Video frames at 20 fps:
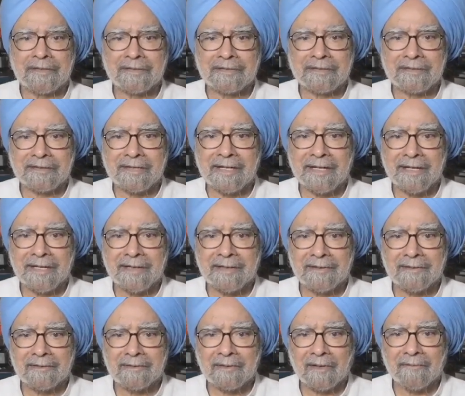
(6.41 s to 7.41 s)
The
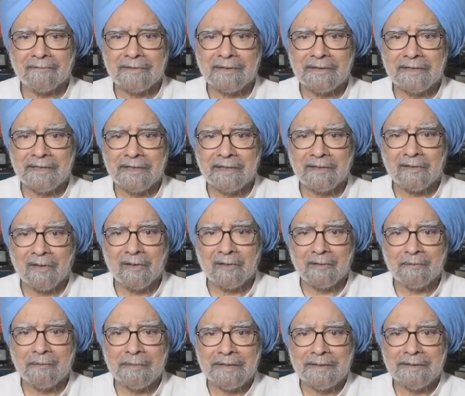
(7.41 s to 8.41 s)
state of the
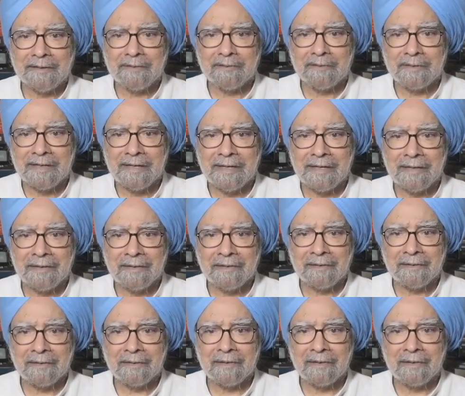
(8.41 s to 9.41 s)
economy today
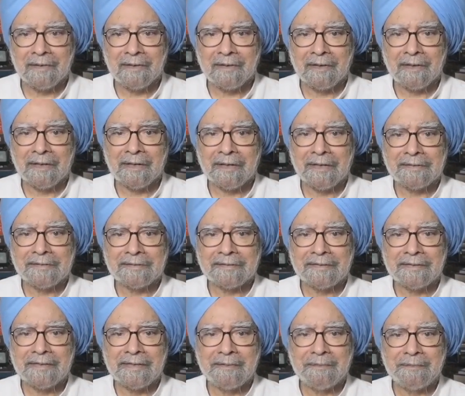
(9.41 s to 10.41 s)
is
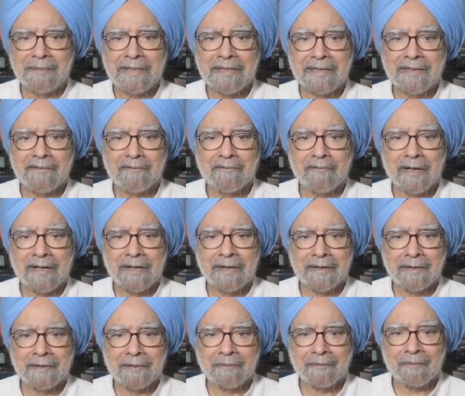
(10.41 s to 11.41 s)
deeply
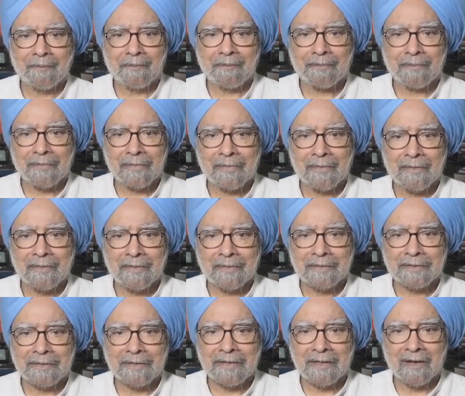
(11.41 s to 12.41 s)
worrying.
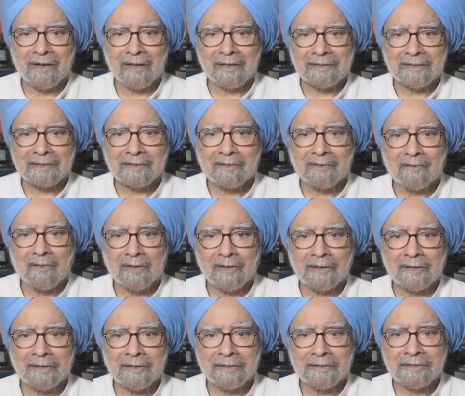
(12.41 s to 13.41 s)
The last
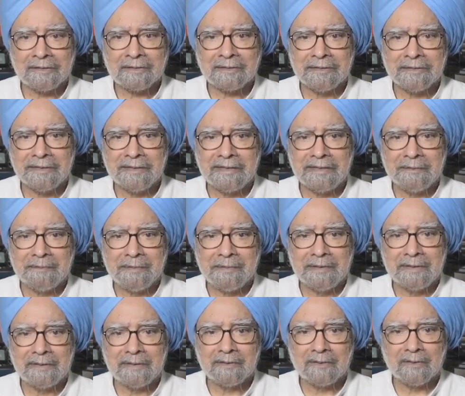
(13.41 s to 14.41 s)
quarter's
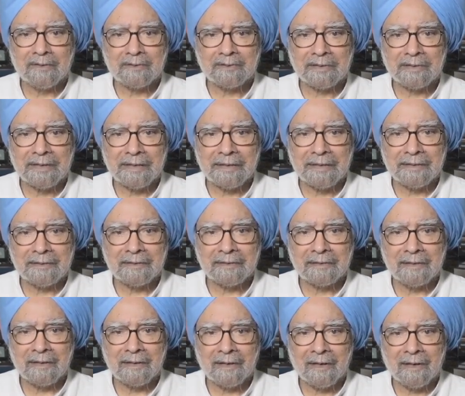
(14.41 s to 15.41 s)
GDP growth rate